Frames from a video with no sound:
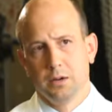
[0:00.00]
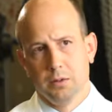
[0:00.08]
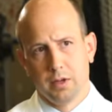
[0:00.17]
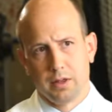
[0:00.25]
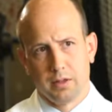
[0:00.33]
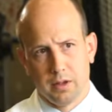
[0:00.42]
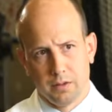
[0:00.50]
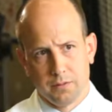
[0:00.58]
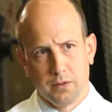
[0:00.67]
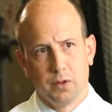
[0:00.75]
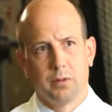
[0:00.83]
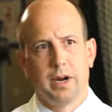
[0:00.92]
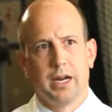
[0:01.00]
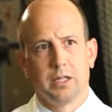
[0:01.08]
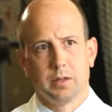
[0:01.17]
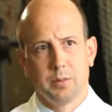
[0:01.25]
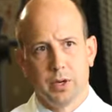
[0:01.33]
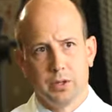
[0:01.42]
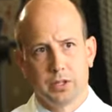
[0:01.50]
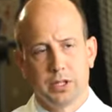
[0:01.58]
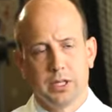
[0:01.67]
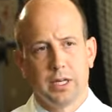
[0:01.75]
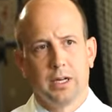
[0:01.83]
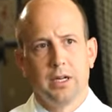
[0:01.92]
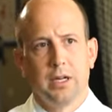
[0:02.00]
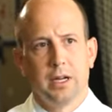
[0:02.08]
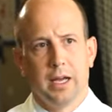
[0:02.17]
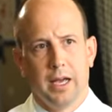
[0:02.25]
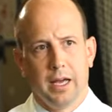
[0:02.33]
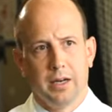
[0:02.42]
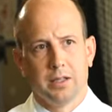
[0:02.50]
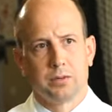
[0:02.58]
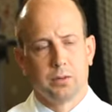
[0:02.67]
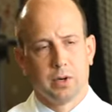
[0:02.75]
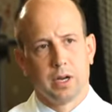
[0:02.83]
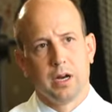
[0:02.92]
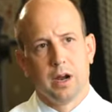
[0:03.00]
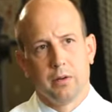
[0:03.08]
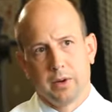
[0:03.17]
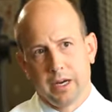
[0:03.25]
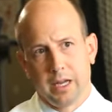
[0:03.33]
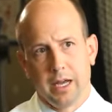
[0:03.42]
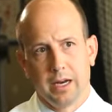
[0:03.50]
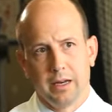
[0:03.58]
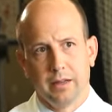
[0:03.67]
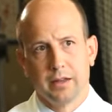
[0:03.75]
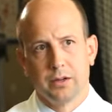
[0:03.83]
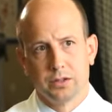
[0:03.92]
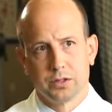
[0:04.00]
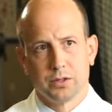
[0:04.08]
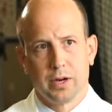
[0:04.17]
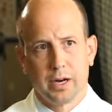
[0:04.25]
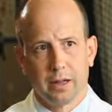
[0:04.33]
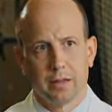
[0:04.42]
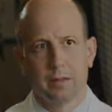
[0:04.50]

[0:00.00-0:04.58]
with full range of motion and is working on regaining their strength.